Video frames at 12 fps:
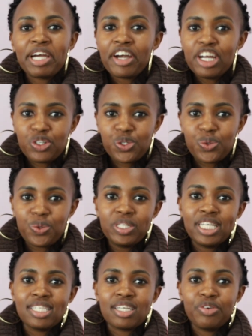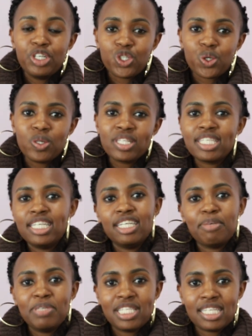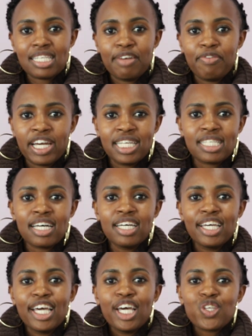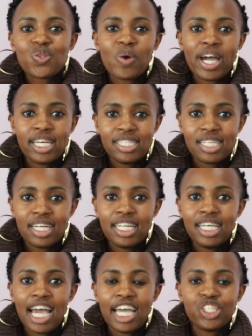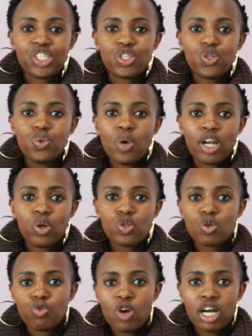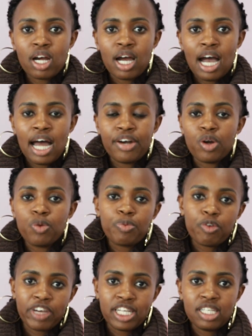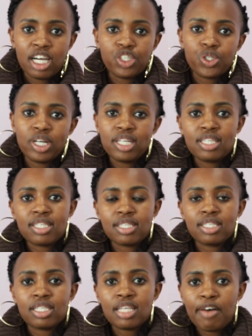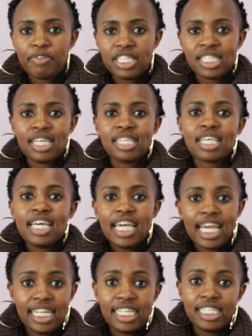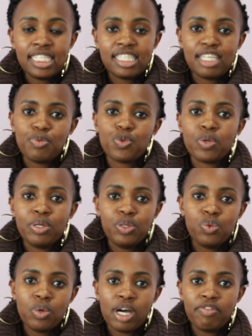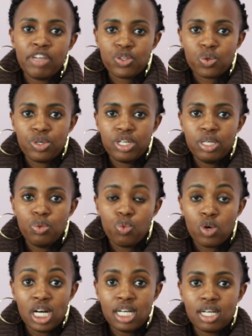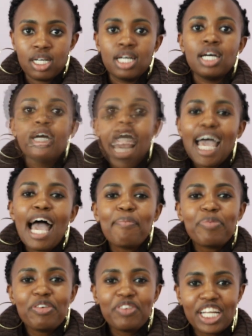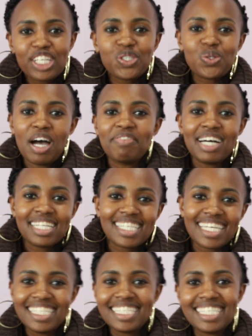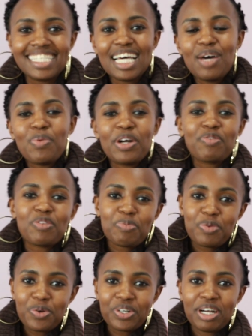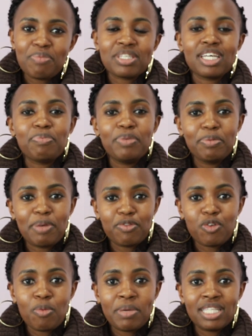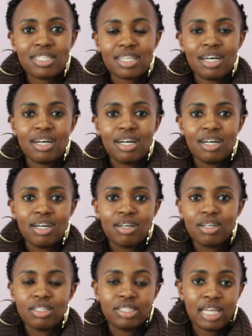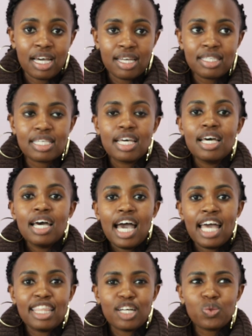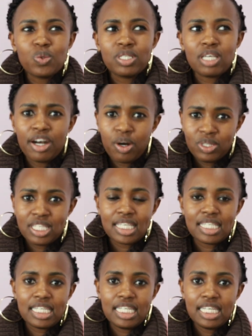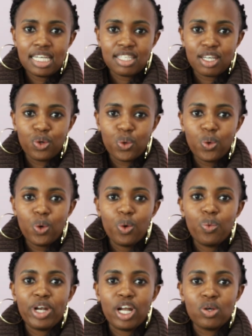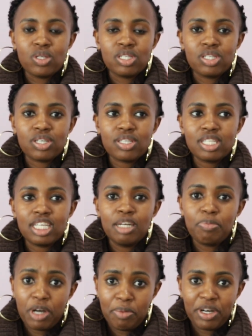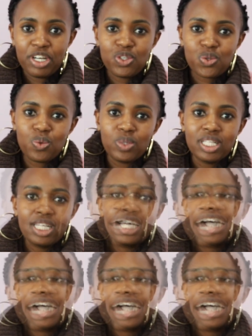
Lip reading: My current role is a regional senior business advisor. So ideally, I just do a lot of work around providing assurance services and leading teams when we do advisory work. I'm privileged to have attended one of the programs that Peak Performance does, and that was around 16 years ago when I was just in primary school.